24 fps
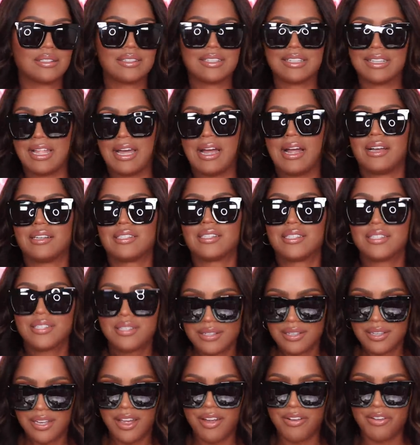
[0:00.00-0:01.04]
Glass
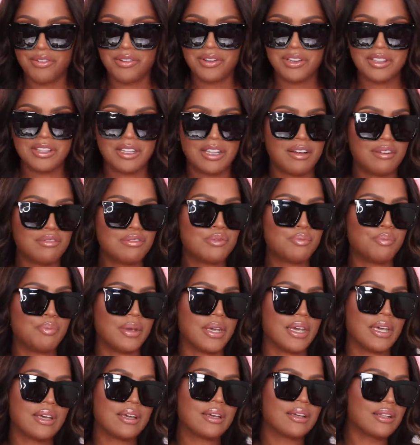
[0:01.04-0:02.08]
everyone loves
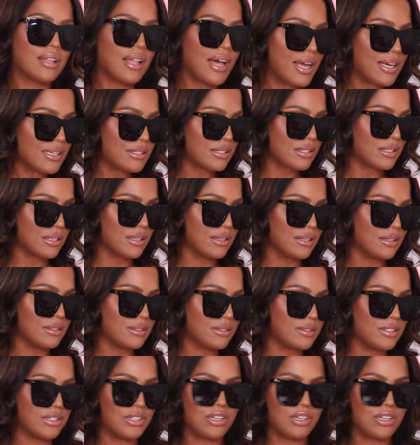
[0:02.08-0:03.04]
big glasses.